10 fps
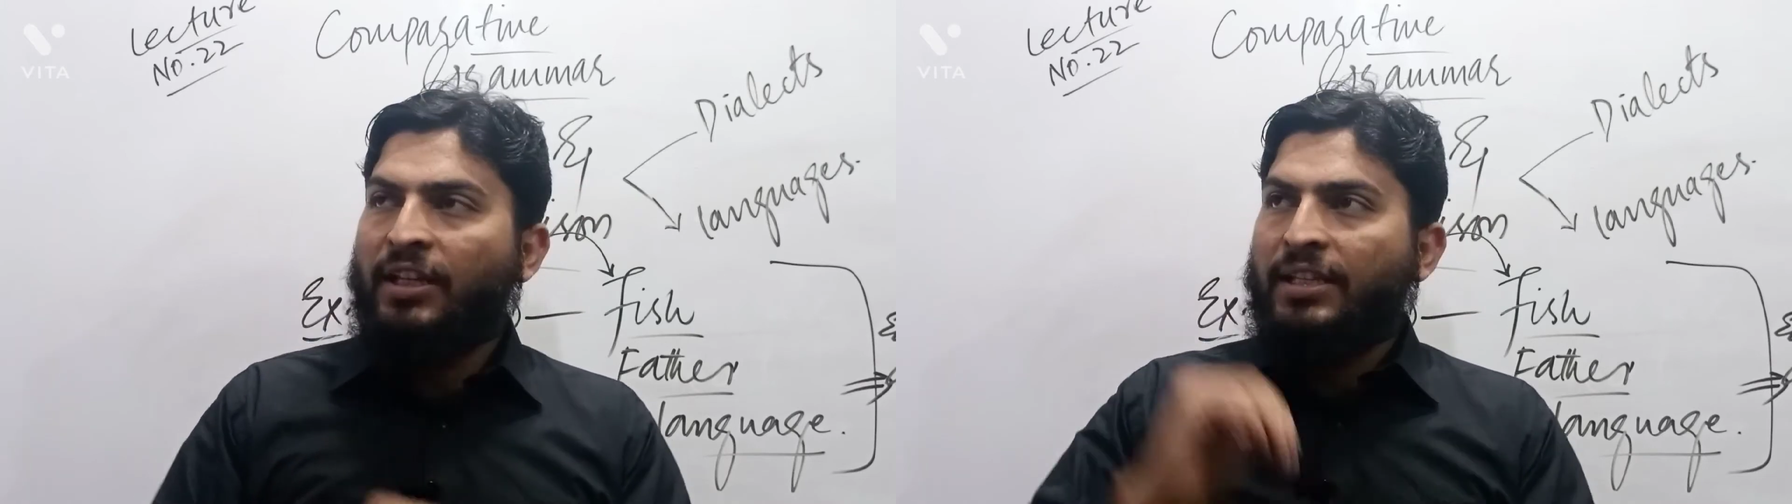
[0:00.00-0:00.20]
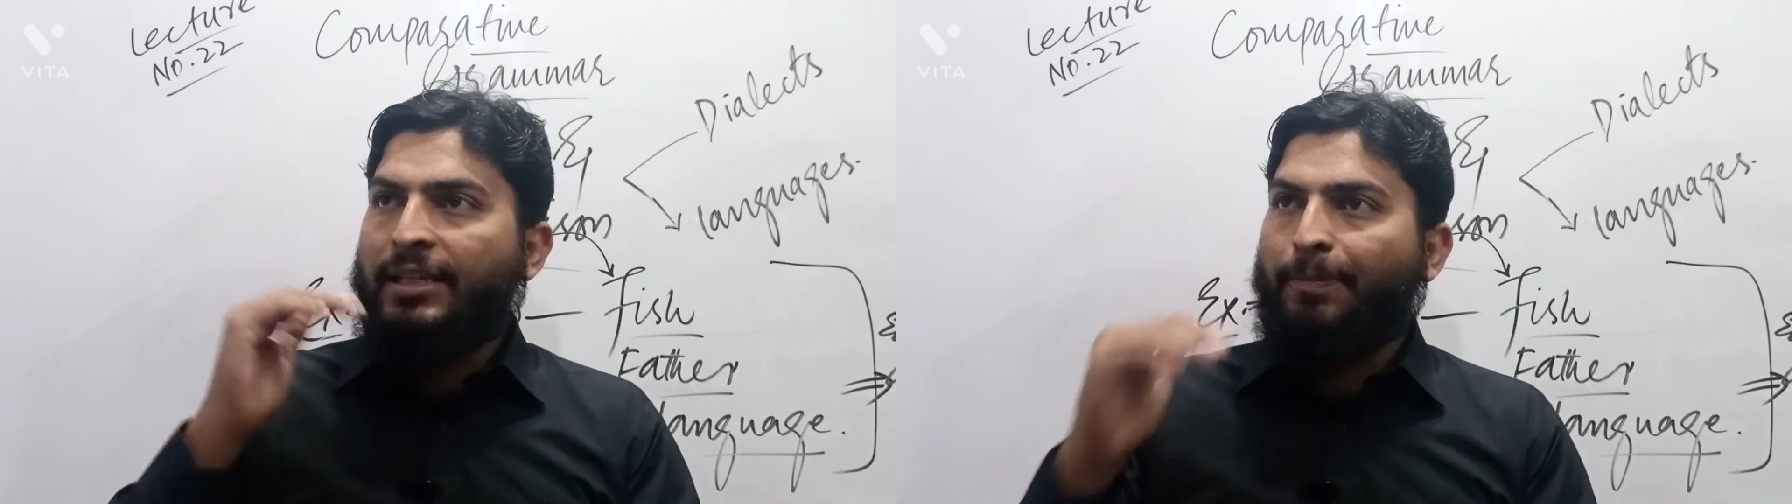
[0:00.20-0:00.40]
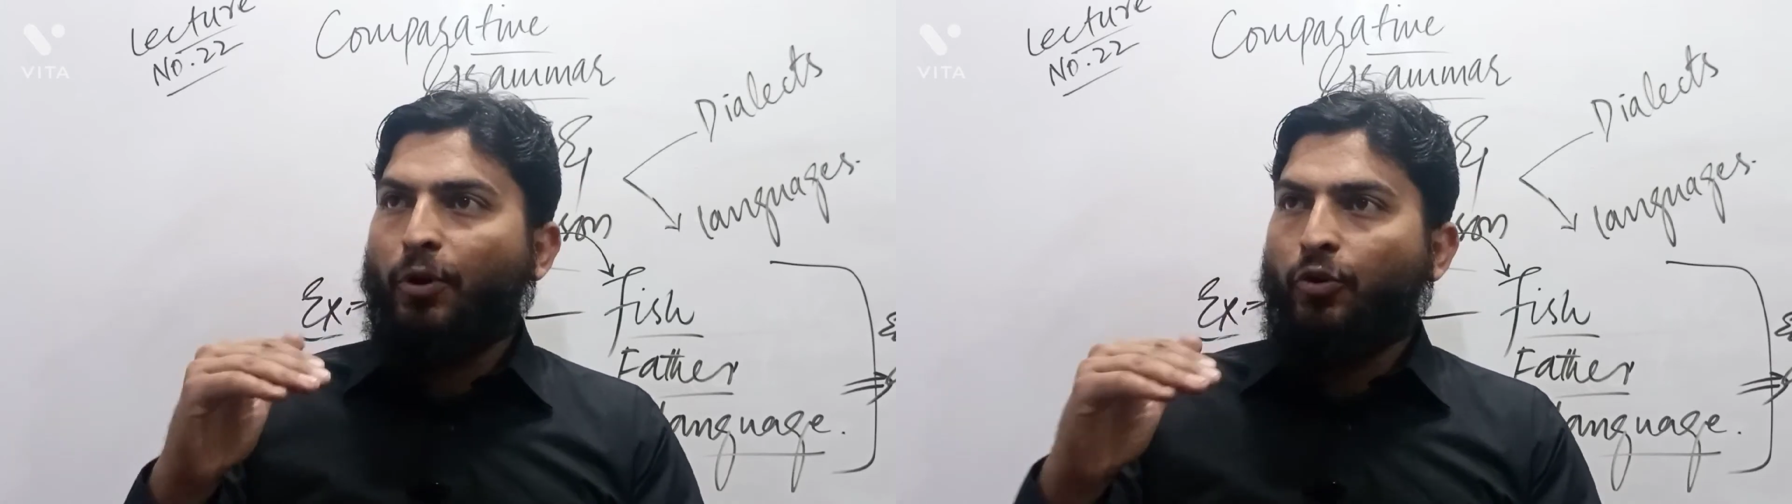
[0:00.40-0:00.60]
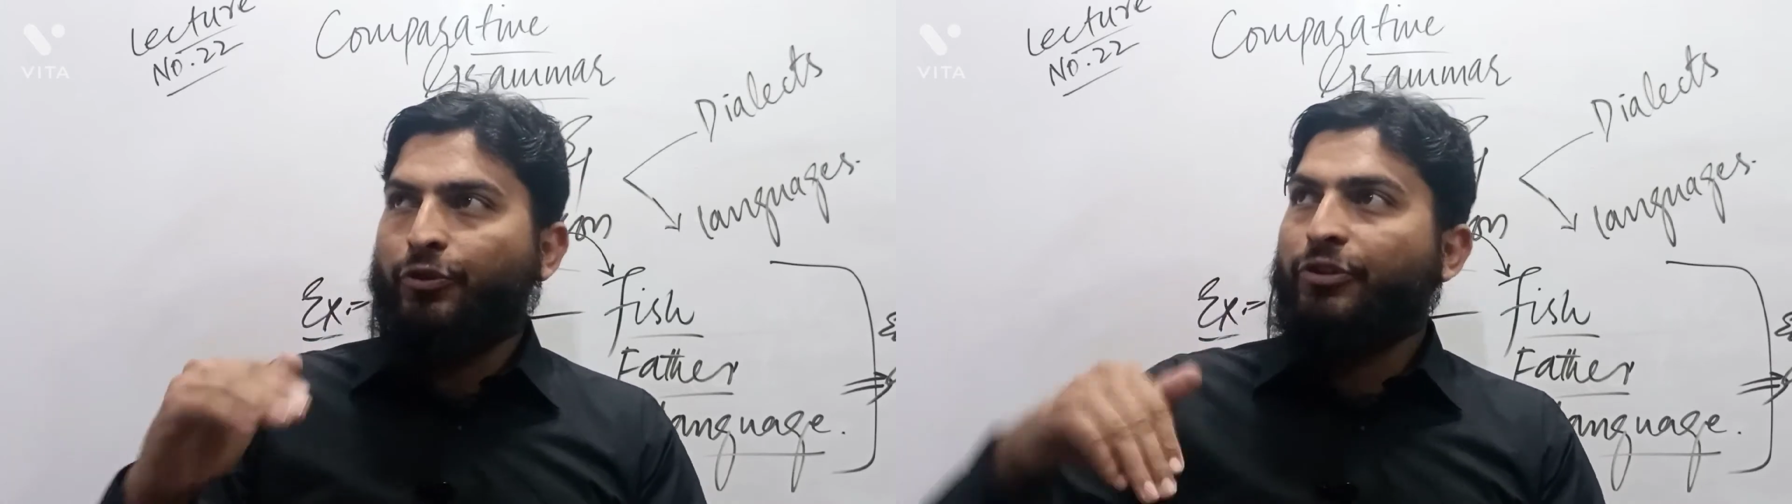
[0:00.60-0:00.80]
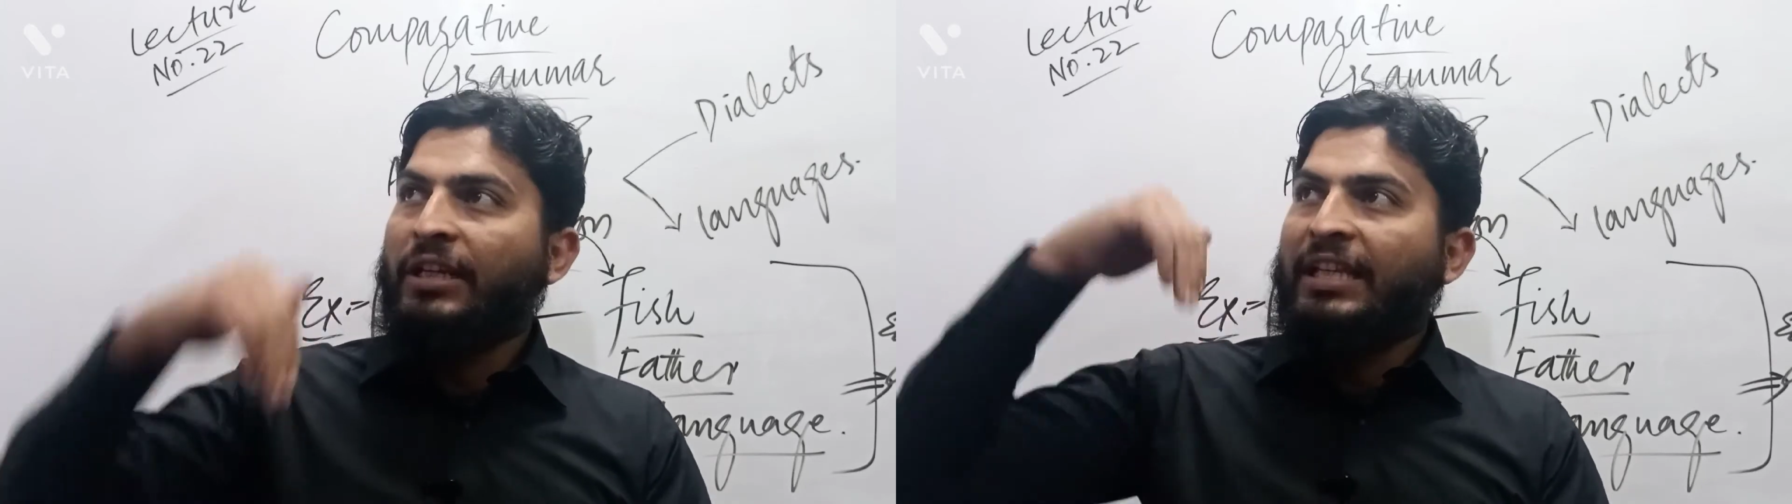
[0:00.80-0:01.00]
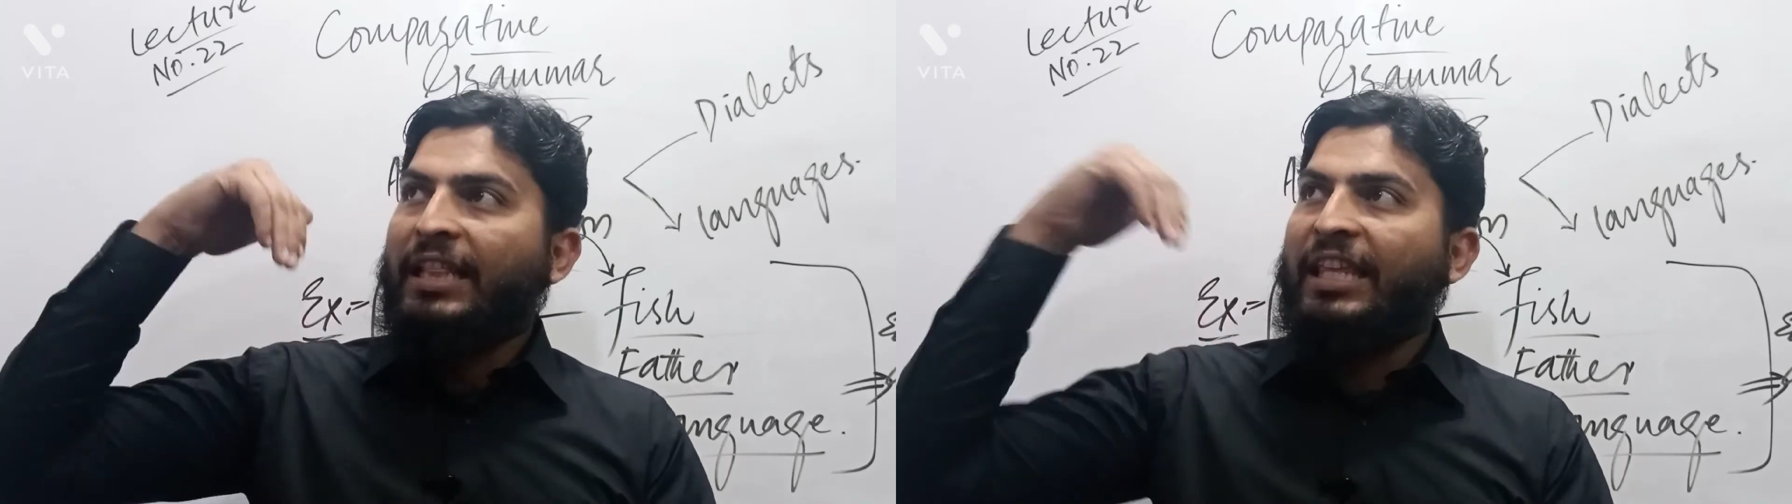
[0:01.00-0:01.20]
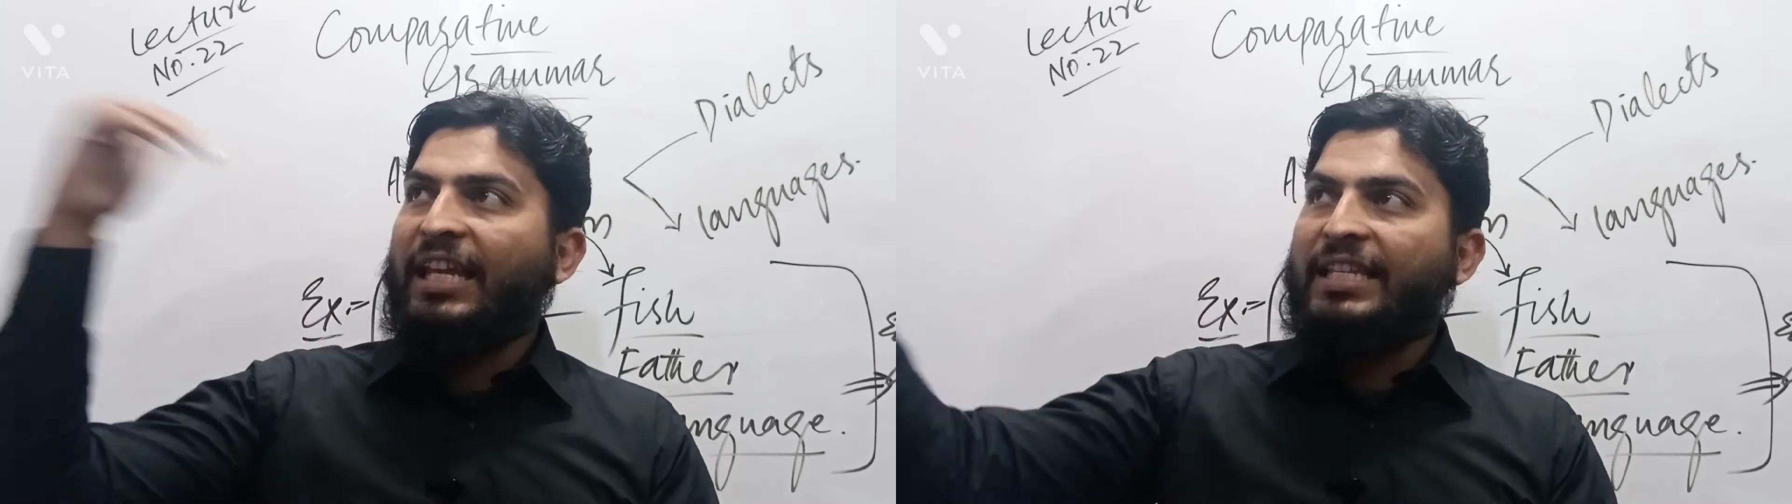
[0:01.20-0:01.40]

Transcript: Suppose there